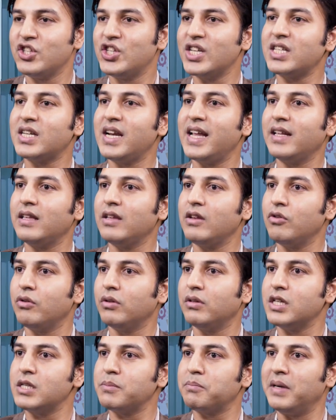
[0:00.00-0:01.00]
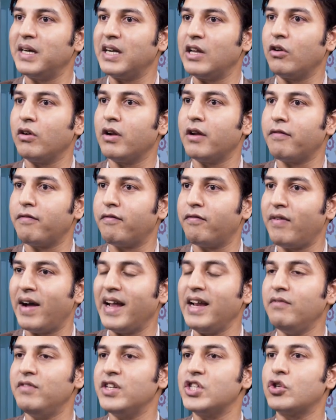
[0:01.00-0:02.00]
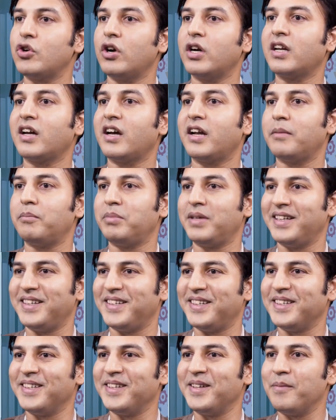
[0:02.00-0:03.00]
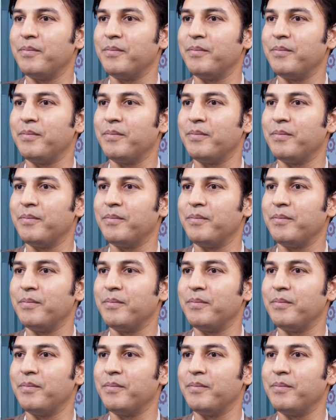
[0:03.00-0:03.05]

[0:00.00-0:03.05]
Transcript: just like you know this particular file which got corrupted